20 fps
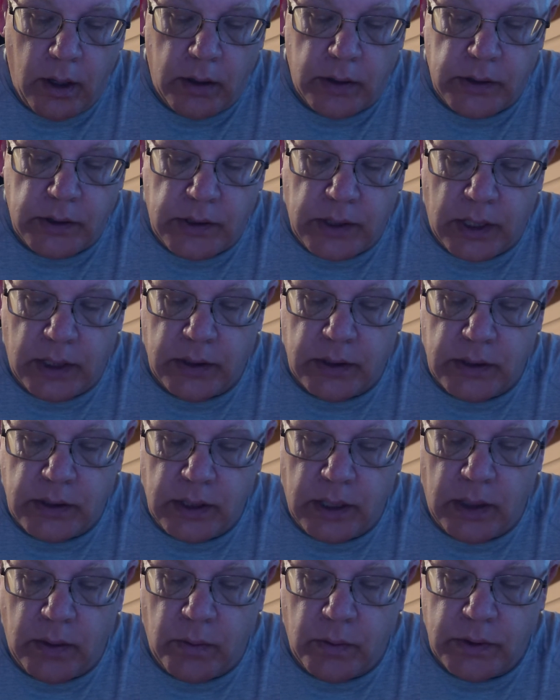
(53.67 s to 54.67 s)

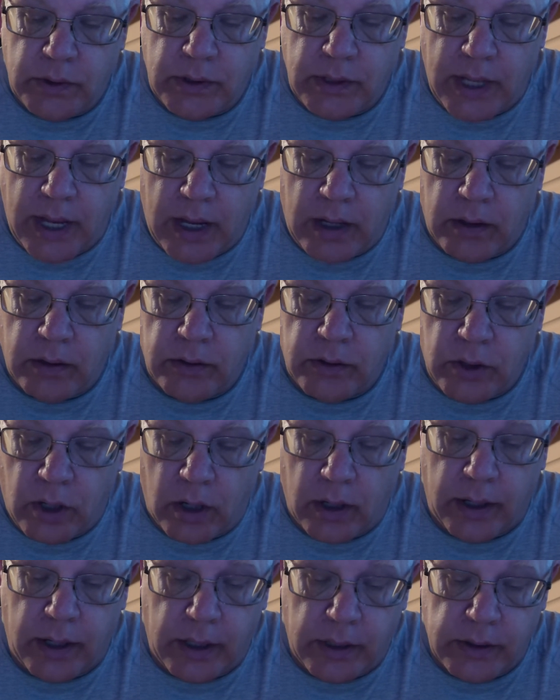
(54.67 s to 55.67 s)
since it was now
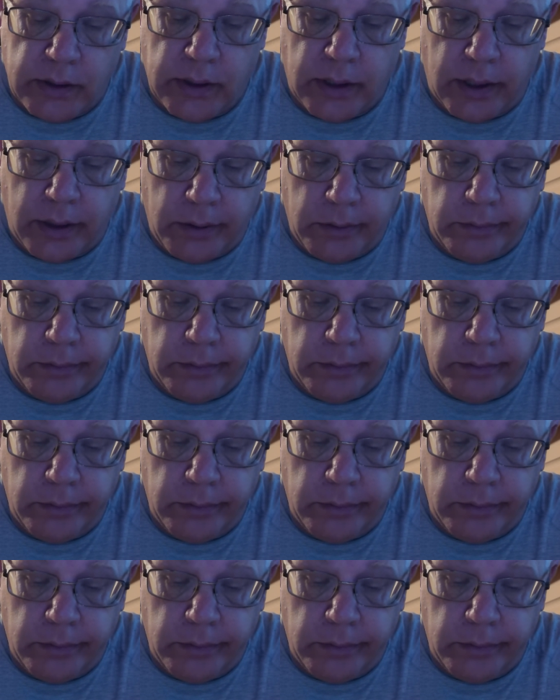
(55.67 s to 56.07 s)
dark outside.